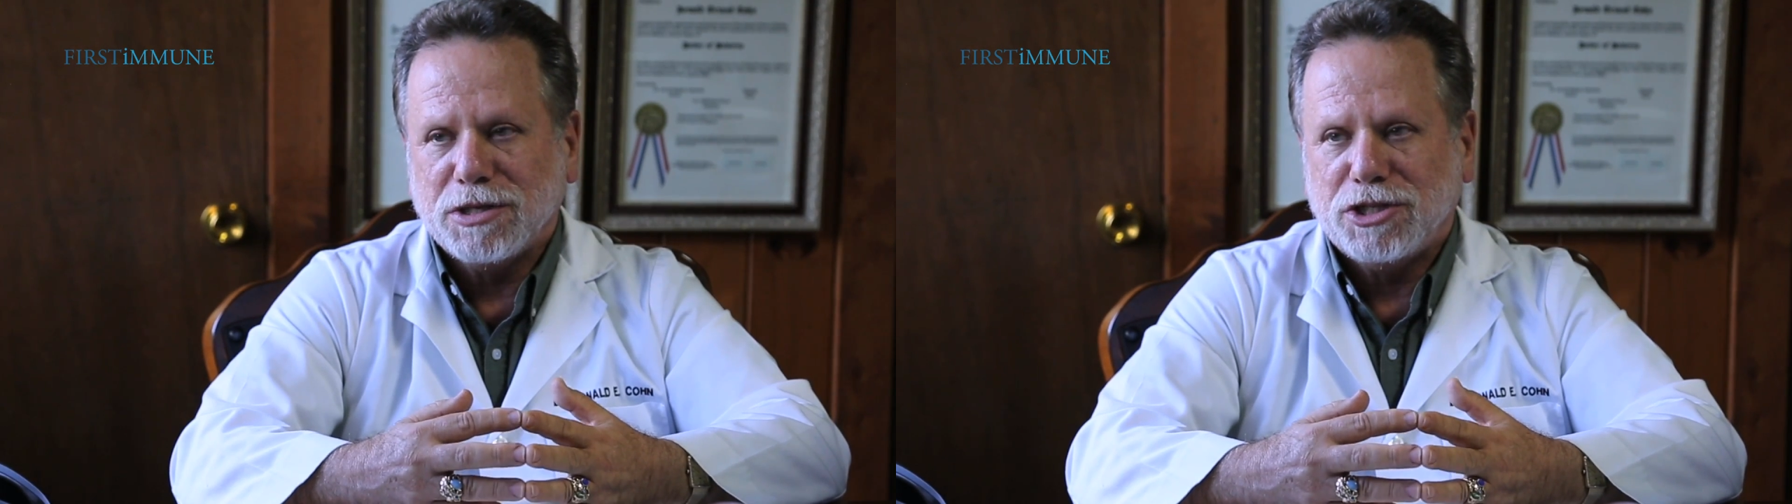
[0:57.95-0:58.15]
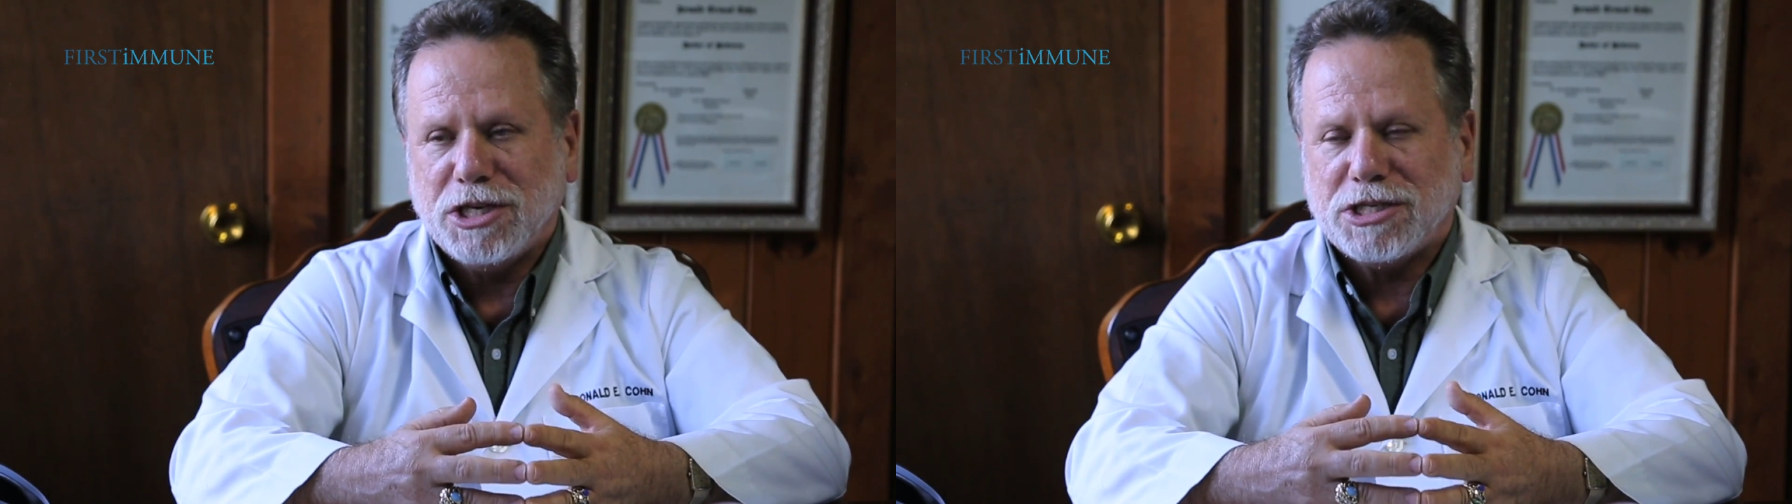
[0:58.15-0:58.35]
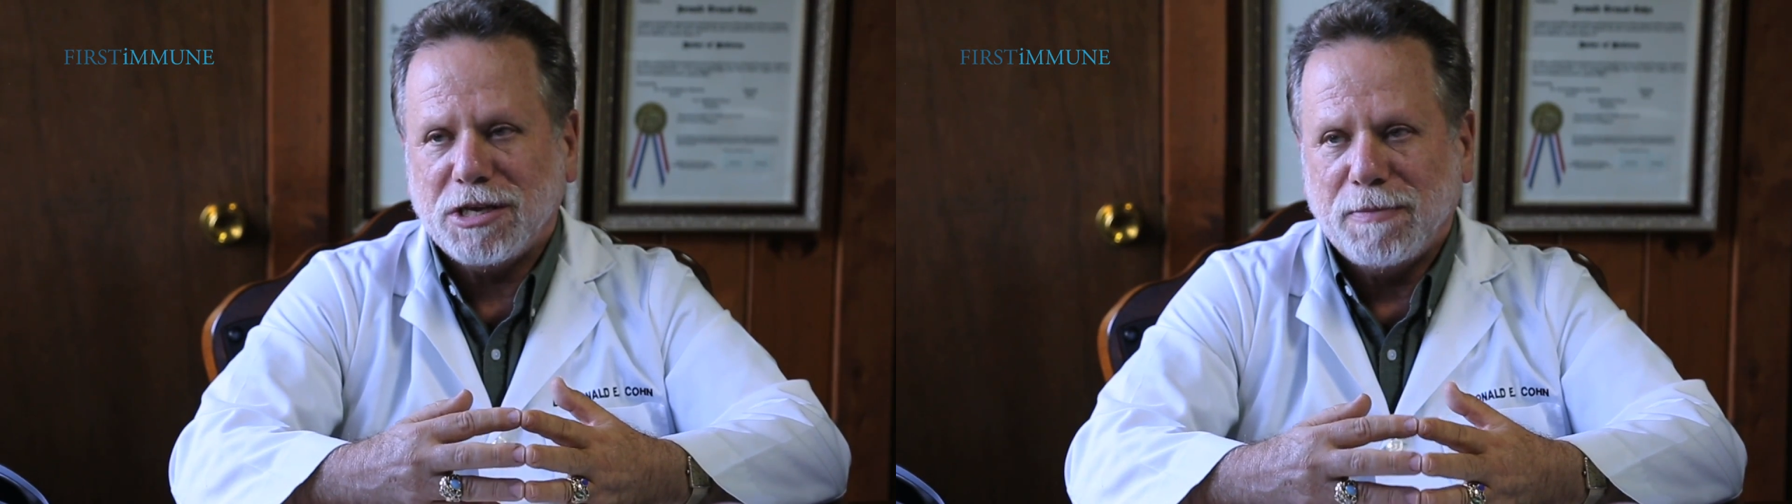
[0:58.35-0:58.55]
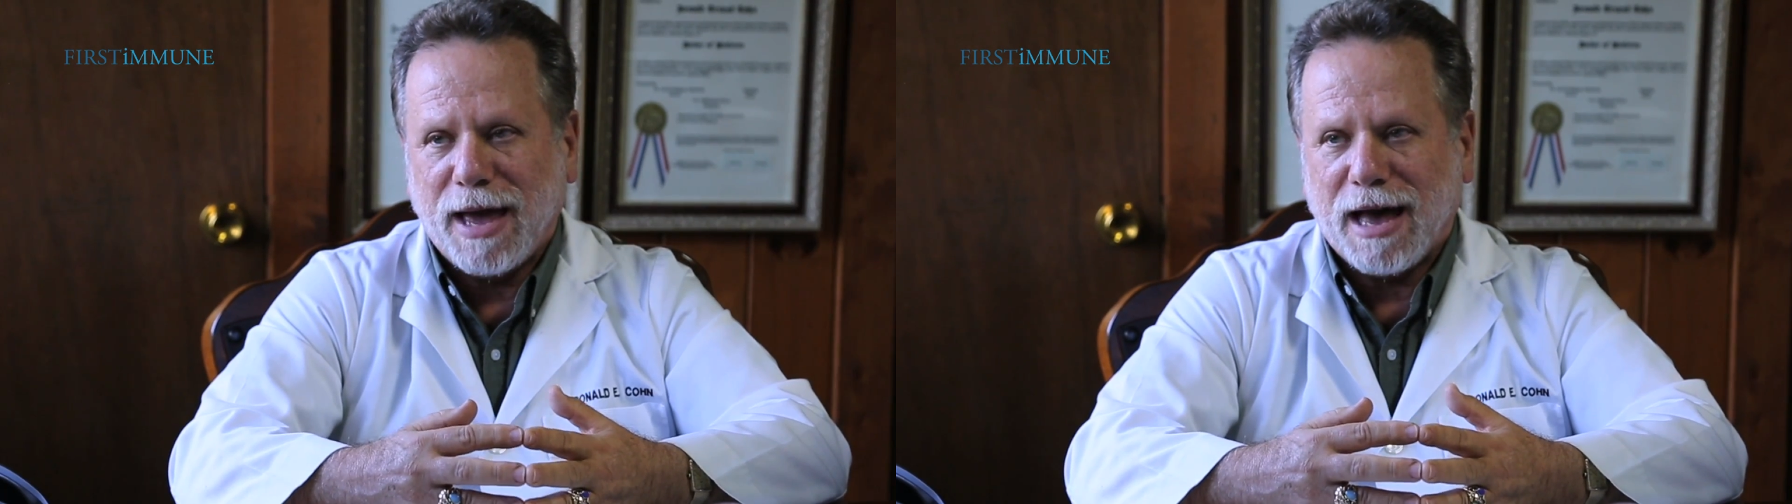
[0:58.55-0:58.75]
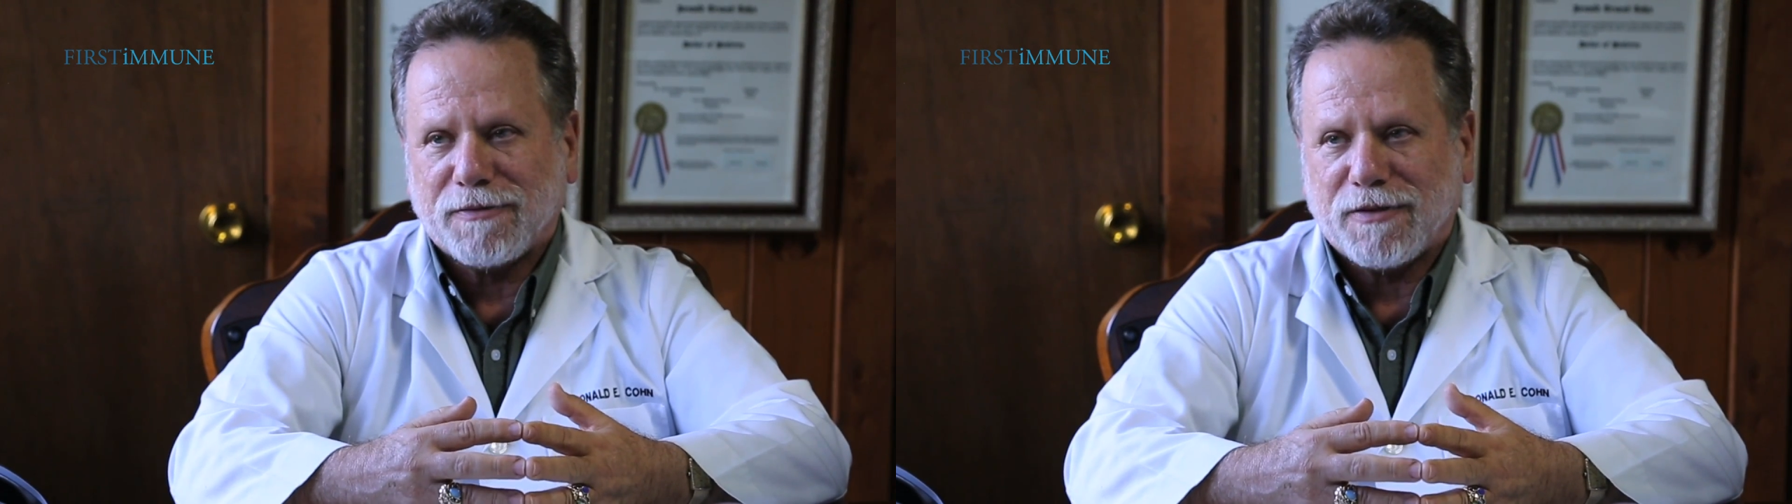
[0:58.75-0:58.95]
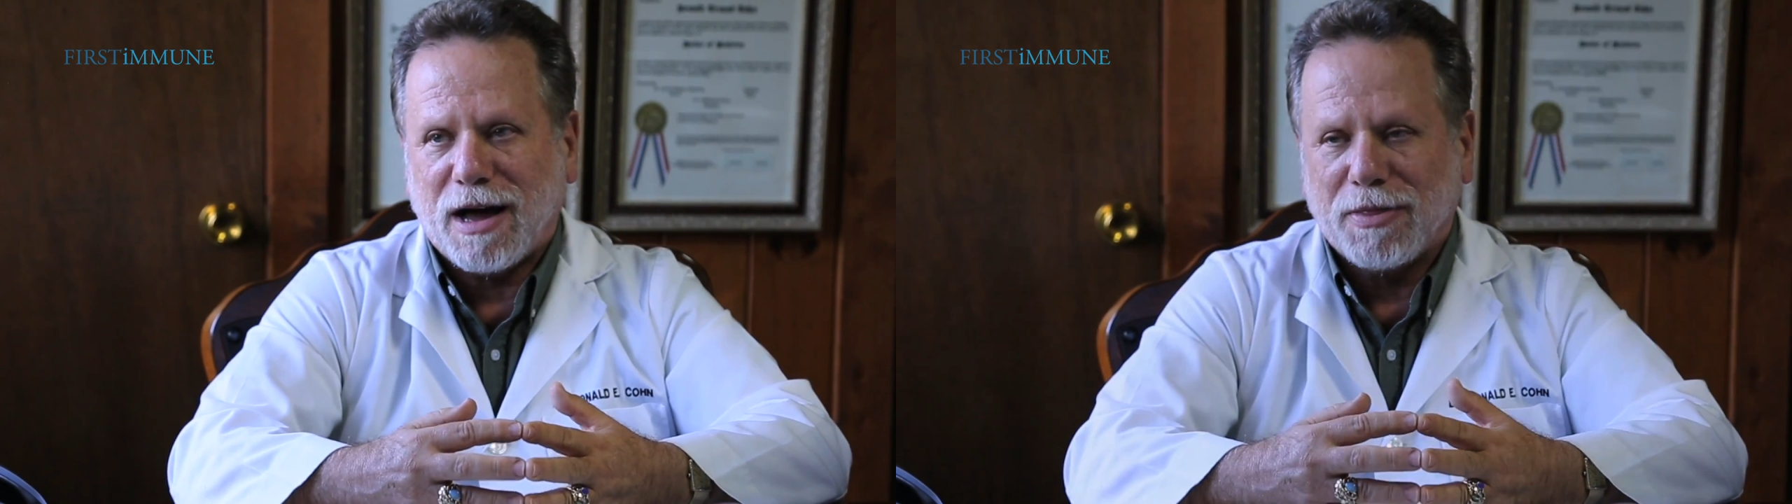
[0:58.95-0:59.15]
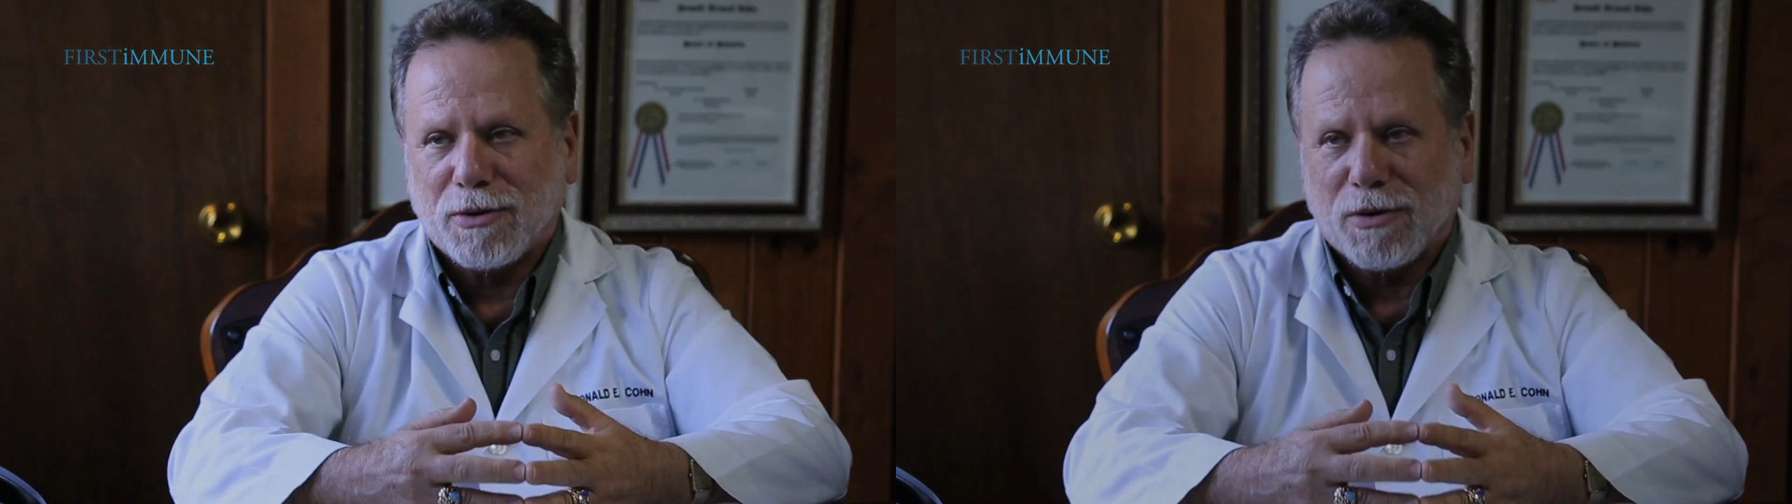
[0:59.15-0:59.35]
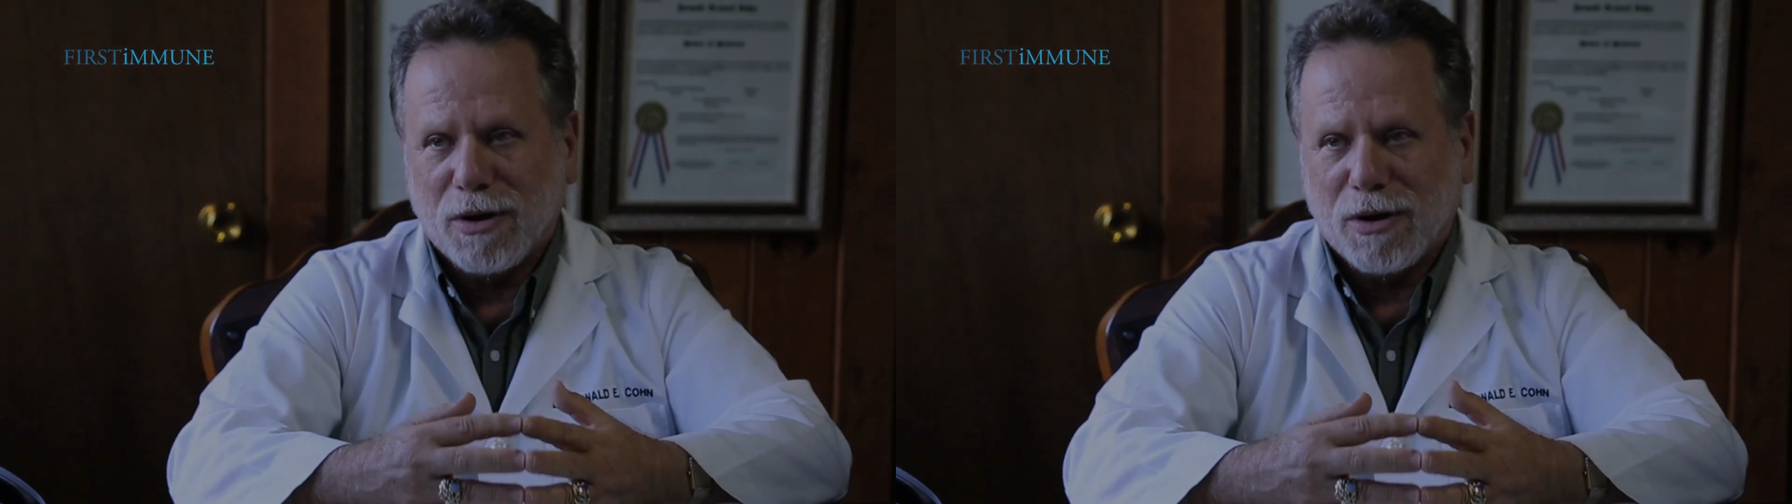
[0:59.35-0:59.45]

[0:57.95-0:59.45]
GcMAF on their